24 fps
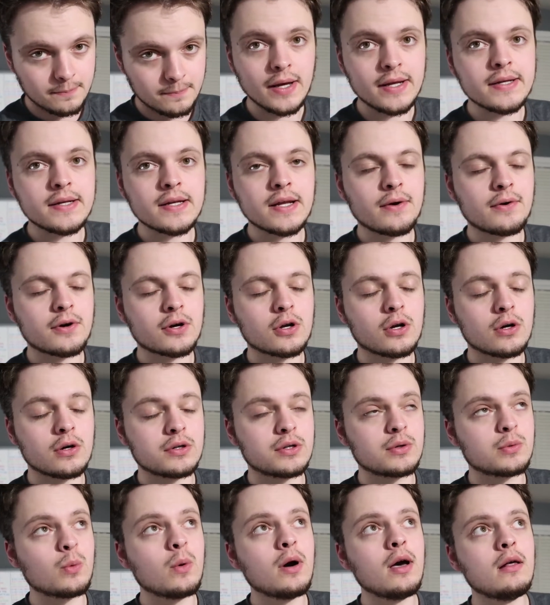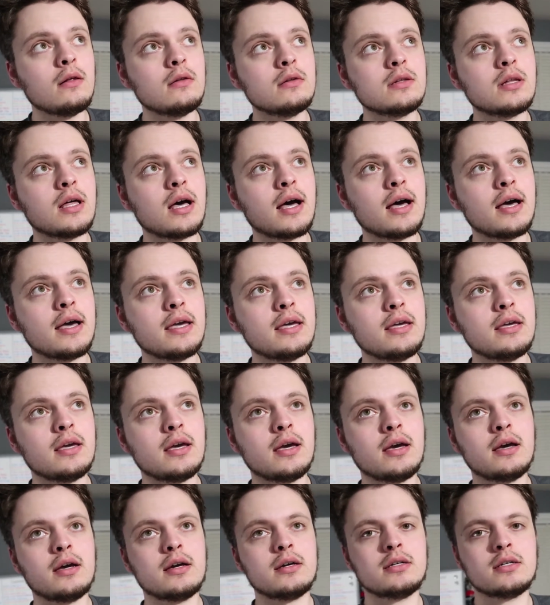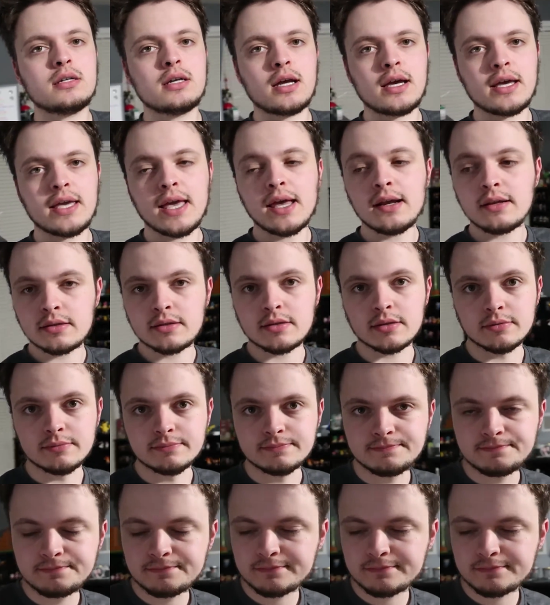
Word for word: Why didn't I record it? Well, I, uh, I edited.